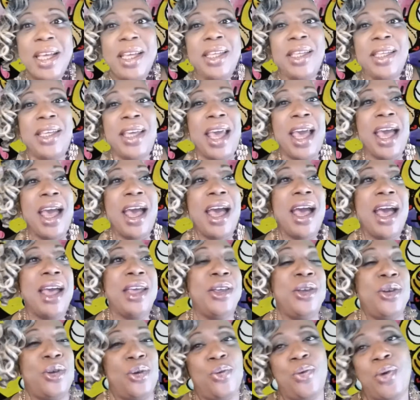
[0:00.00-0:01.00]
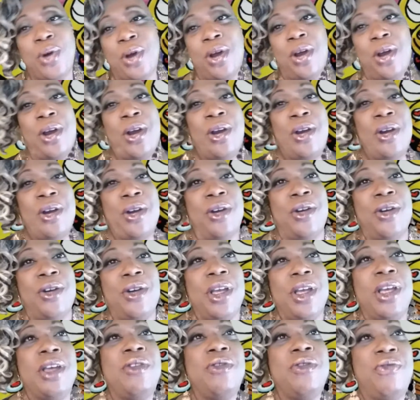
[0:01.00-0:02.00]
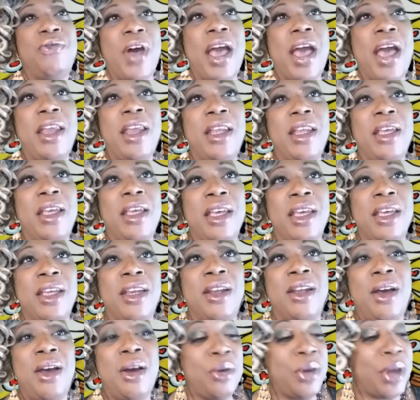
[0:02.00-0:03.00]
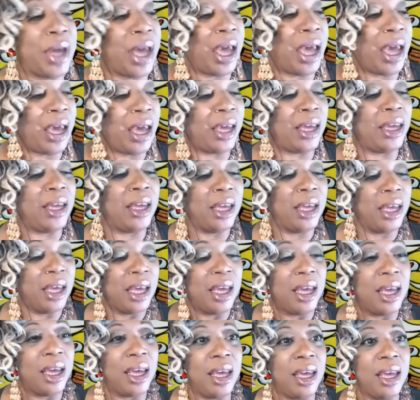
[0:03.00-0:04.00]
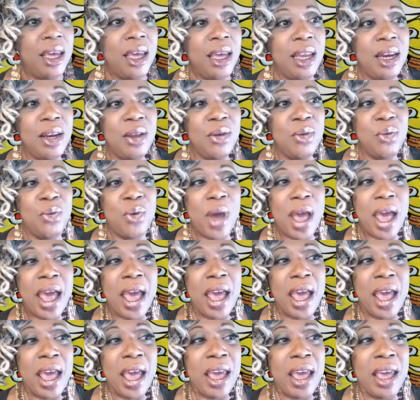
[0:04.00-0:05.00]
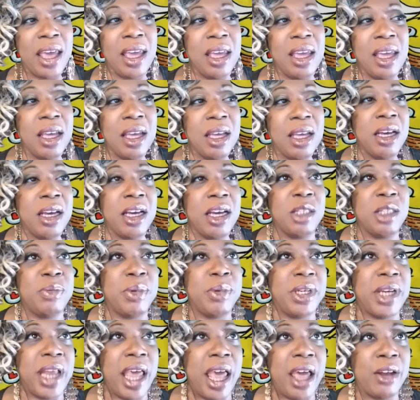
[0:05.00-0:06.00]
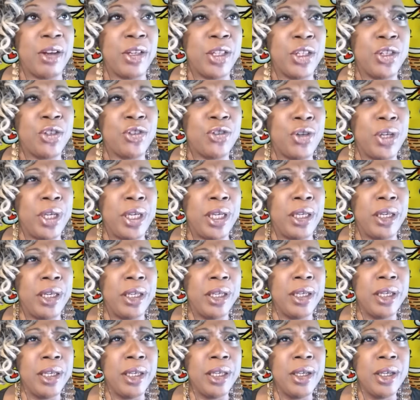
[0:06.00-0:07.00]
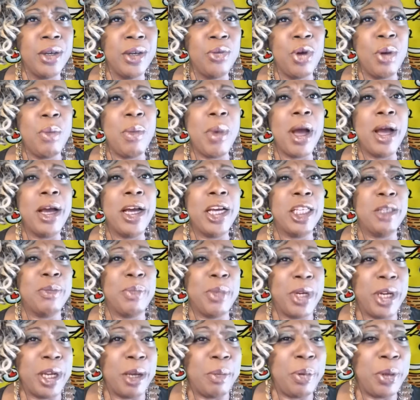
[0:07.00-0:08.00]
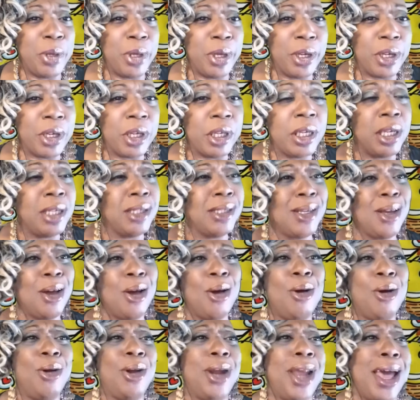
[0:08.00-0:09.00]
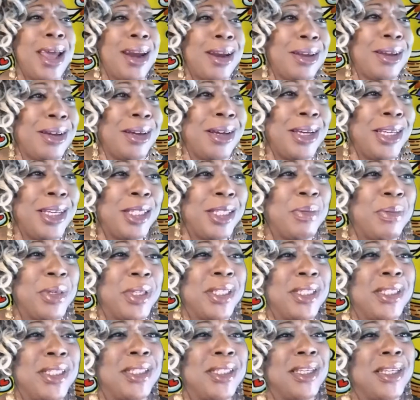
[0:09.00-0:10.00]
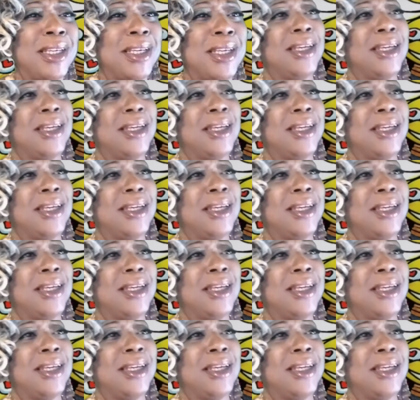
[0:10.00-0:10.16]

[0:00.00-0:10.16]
Yeah, you were invited. Okay. Anyway, husband down the street. Where my husband up here? It's a whole lot of husbands.